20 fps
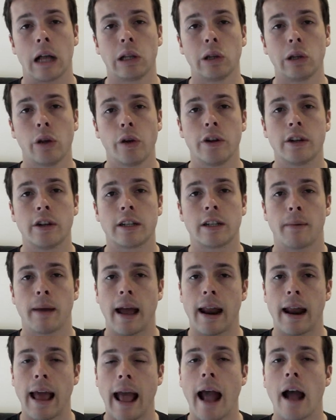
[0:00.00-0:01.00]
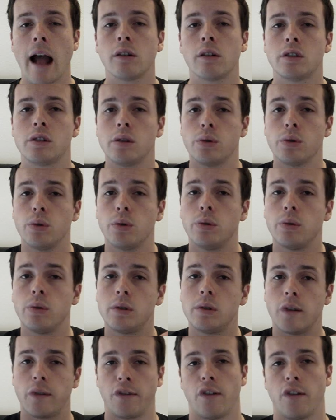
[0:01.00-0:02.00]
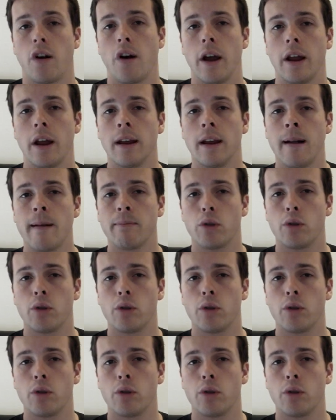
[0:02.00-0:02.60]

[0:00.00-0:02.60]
learnt about how to define